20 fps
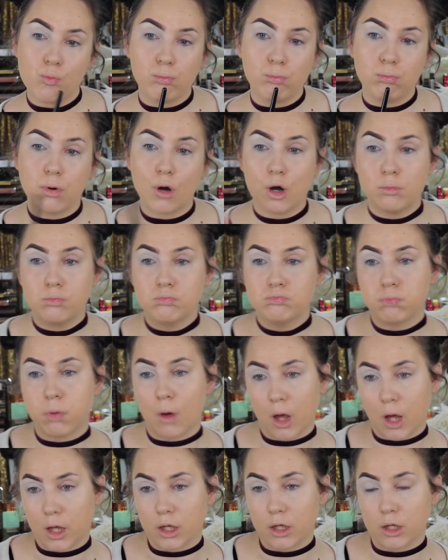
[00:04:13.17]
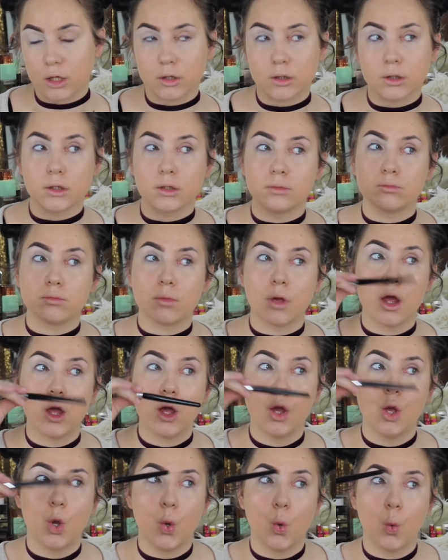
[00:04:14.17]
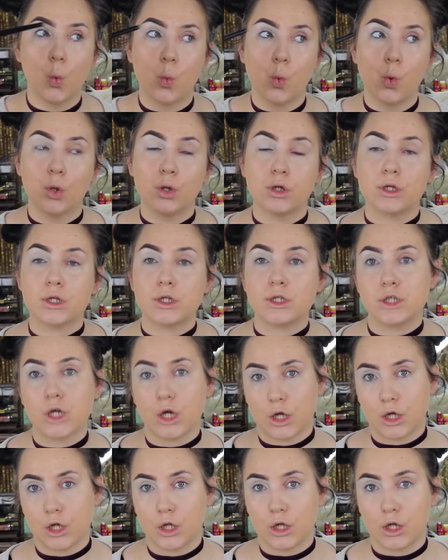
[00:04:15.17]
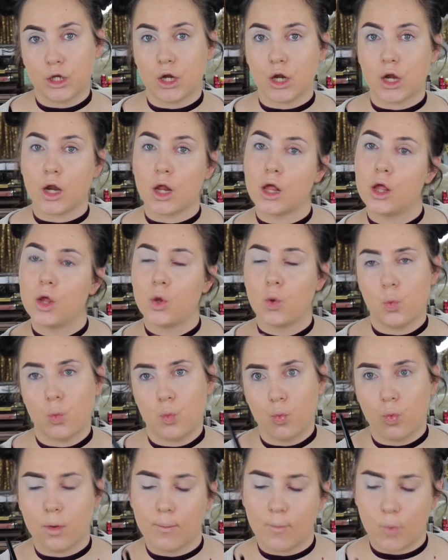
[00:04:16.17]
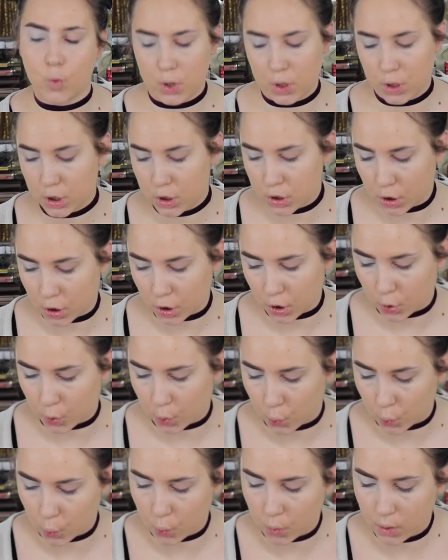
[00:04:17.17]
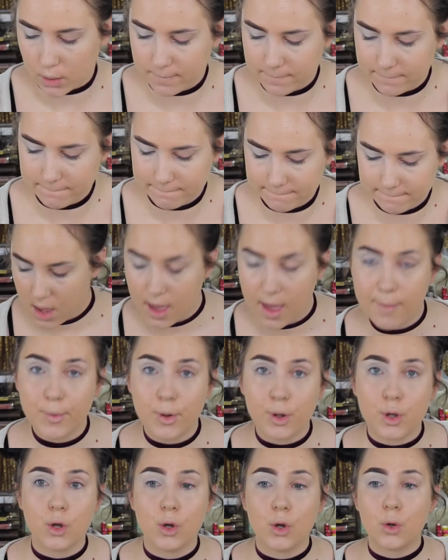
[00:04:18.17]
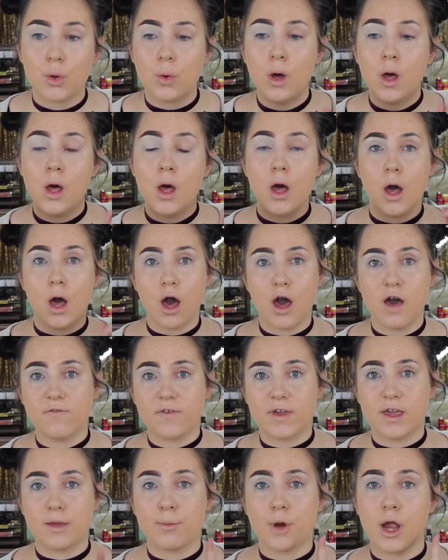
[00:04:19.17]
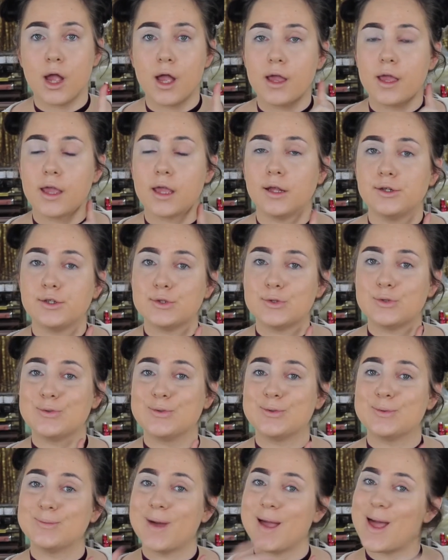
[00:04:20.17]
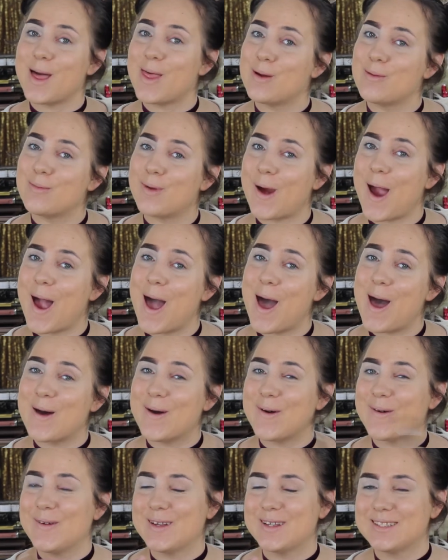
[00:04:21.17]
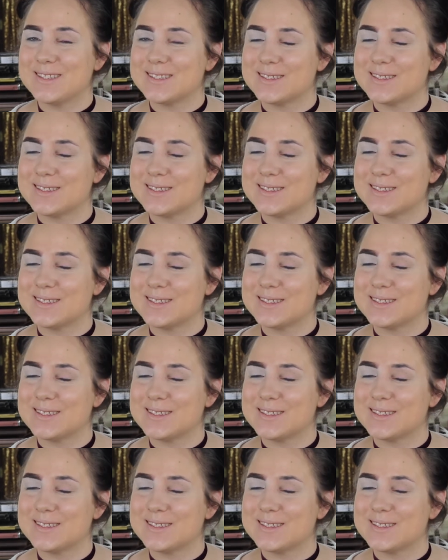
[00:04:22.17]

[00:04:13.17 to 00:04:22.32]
Bam! One done, one more to go. I'm gonna go off camera and do my other brow.